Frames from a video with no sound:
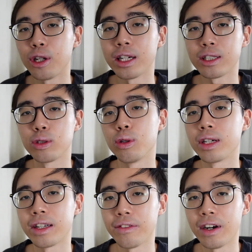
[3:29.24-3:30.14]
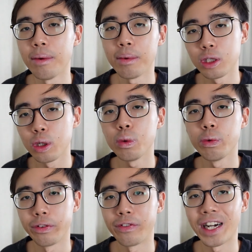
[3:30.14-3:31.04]
long as you don't give up, you
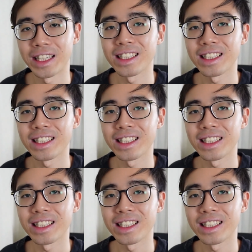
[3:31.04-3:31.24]
will find